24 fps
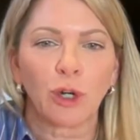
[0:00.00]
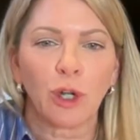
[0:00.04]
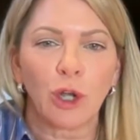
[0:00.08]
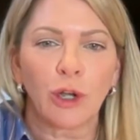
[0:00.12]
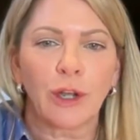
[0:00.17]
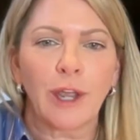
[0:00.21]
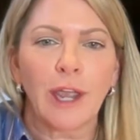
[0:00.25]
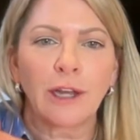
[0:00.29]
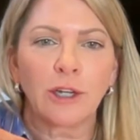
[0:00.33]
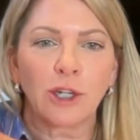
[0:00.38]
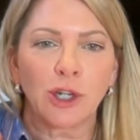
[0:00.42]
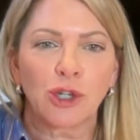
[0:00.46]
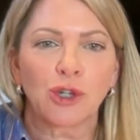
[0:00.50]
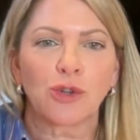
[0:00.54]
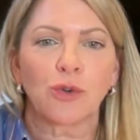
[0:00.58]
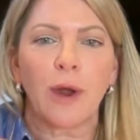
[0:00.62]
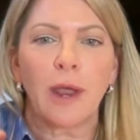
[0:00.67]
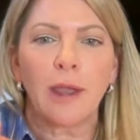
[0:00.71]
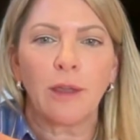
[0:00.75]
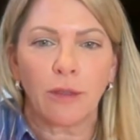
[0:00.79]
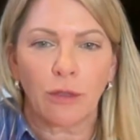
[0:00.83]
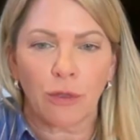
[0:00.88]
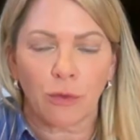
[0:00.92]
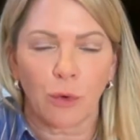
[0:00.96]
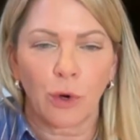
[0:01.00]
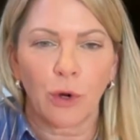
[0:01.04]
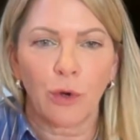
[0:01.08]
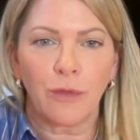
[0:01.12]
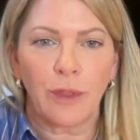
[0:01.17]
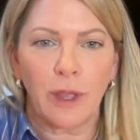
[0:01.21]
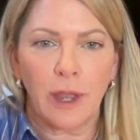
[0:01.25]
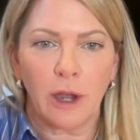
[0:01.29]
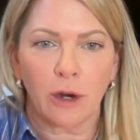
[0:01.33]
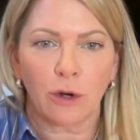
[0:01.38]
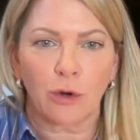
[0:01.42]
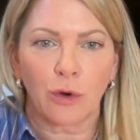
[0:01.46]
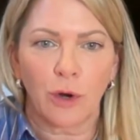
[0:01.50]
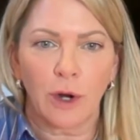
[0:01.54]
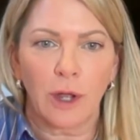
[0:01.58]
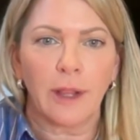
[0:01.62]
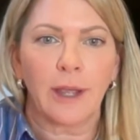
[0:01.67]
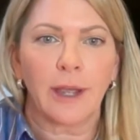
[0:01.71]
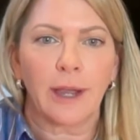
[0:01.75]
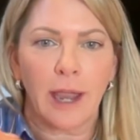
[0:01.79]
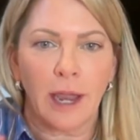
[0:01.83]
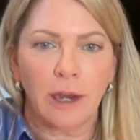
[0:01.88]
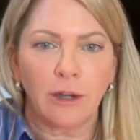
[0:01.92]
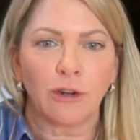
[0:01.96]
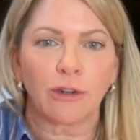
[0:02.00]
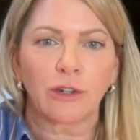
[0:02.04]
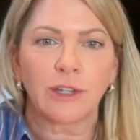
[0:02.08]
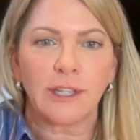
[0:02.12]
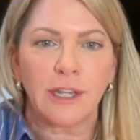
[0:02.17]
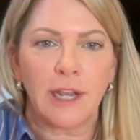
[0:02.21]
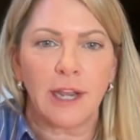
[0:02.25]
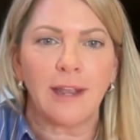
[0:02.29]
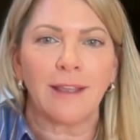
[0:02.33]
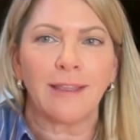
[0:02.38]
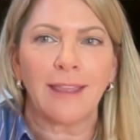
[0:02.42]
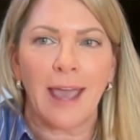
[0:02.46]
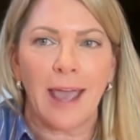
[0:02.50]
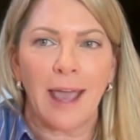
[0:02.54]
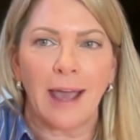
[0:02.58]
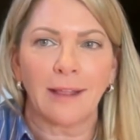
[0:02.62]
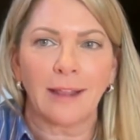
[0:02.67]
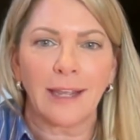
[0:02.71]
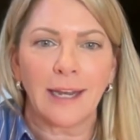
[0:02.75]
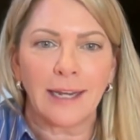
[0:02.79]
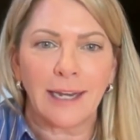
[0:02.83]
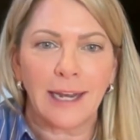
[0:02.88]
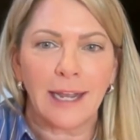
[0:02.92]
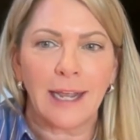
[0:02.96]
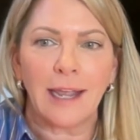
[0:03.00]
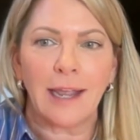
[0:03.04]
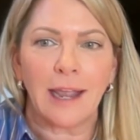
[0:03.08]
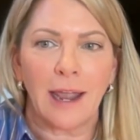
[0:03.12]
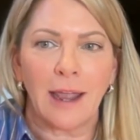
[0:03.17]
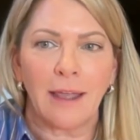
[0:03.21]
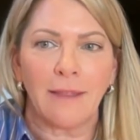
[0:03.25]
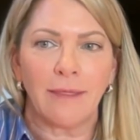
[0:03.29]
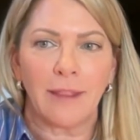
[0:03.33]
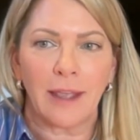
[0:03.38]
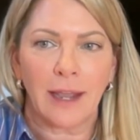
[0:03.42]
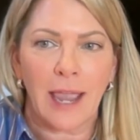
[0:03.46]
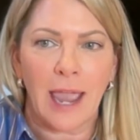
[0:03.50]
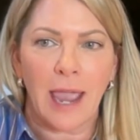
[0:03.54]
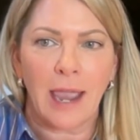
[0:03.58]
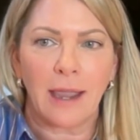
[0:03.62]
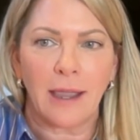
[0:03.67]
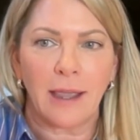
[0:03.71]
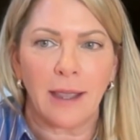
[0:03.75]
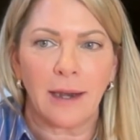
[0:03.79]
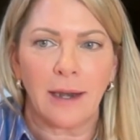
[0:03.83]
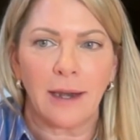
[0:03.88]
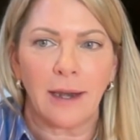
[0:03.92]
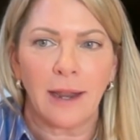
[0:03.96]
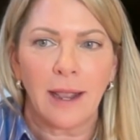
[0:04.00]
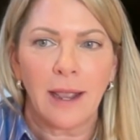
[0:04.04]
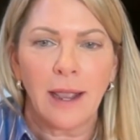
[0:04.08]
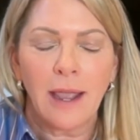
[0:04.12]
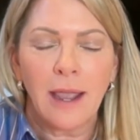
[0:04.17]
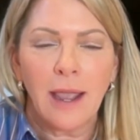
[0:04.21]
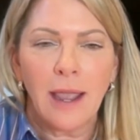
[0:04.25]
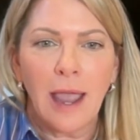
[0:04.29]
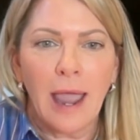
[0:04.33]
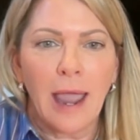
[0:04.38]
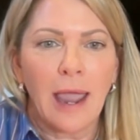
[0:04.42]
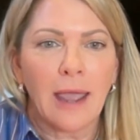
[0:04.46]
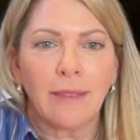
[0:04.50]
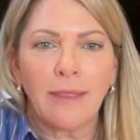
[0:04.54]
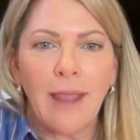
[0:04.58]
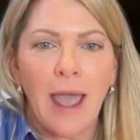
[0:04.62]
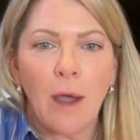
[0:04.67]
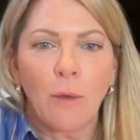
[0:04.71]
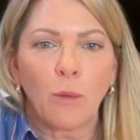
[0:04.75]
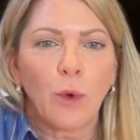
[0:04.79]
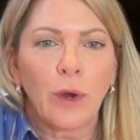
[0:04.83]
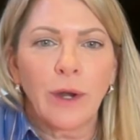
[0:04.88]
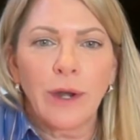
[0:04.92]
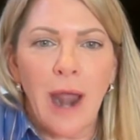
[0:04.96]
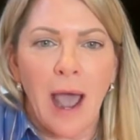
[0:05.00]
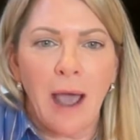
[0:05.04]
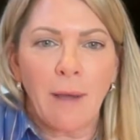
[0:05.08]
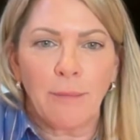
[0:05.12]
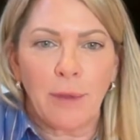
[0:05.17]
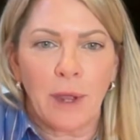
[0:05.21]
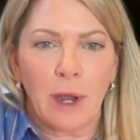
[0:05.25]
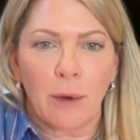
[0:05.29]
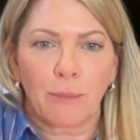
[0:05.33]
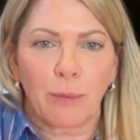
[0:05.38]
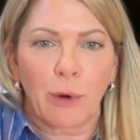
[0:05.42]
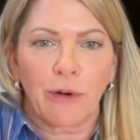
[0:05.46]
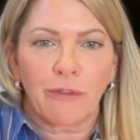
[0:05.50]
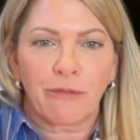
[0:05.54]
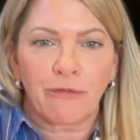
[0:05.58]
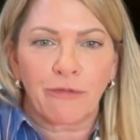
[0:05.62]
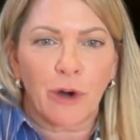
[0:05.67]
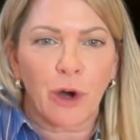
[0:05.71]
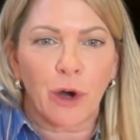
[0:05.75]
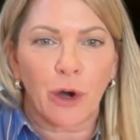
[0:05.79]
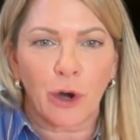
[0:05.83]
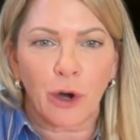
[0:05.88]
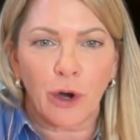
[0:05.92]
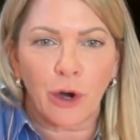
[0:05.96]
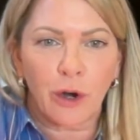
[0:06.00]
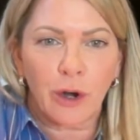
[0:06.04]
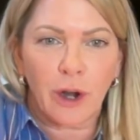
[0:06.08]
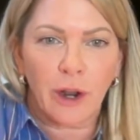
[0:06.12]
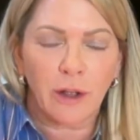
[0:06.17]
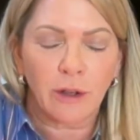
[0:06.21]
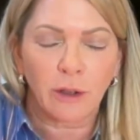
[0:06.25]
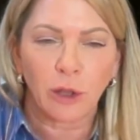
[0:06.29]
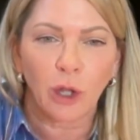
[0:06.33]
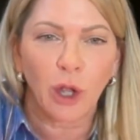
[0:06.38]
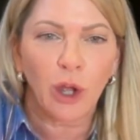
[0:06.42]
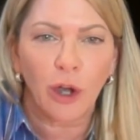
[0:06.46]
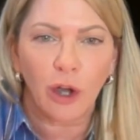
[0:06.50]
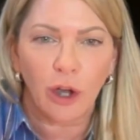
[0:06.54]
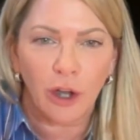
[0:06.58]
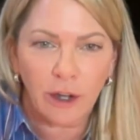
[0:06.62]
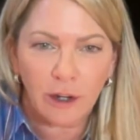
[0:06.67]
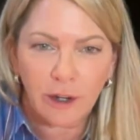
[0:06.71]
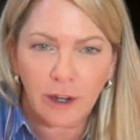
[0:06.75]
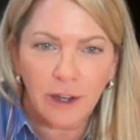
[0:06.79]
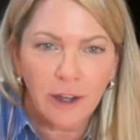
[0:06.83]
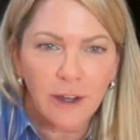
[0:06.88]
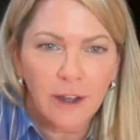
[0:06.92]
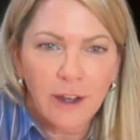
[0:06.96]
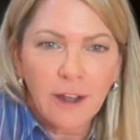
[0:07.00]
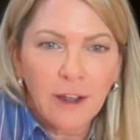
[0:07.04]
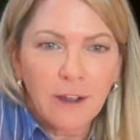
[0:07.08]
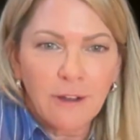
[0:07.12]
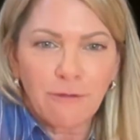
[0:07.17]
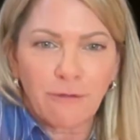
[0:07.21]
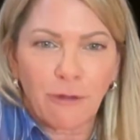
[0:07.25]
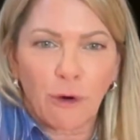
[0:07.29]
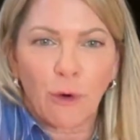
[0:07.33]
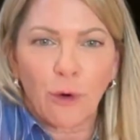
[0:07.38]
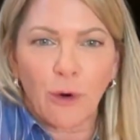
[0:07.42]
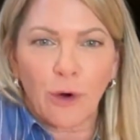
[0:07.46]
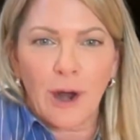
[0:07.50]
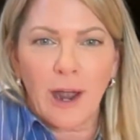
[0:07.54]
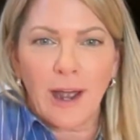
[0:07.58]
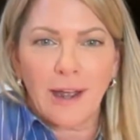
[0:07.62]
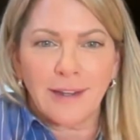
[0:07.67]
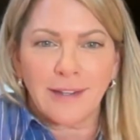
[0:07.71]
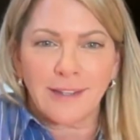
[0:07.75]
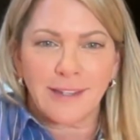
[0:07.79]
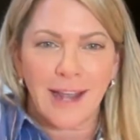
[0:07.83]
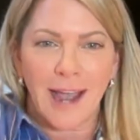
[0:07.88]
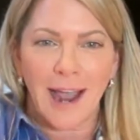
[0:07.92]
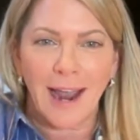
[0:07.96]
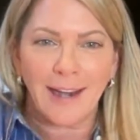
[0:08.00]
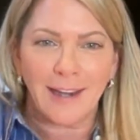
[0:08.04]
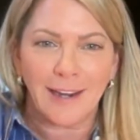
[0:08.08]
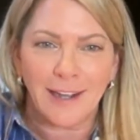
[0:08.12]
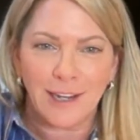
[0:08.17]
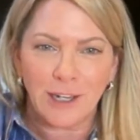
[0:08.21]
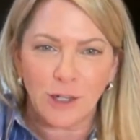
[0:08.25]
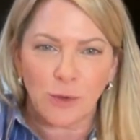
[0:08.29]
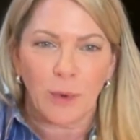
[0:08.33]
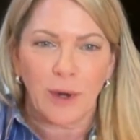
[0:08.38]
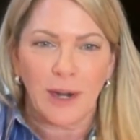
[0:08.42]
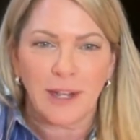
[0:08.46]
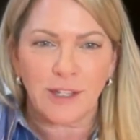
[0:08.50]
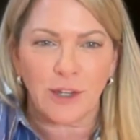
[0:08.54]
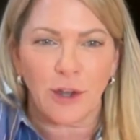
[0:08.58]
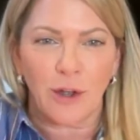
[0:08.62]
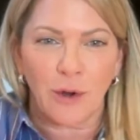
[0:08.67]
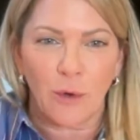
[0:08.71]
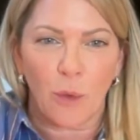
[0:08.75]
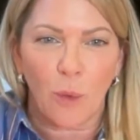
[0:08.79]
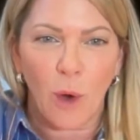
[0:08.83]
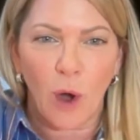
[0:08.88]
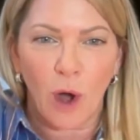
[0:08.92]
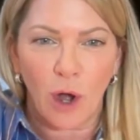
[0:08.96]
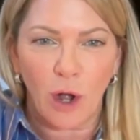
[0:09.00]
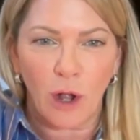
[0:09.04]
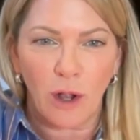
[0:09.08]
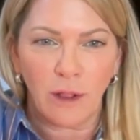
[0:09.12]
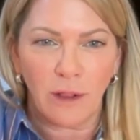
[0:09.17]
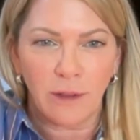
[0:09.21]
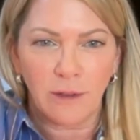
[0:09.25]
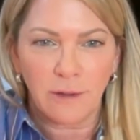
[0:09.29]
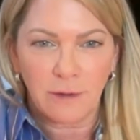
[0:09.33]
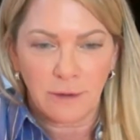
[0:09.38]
looking straight through the acrylic and you're seeing the LED in the can. And that would not be a preferred look for signage when it's on a wall.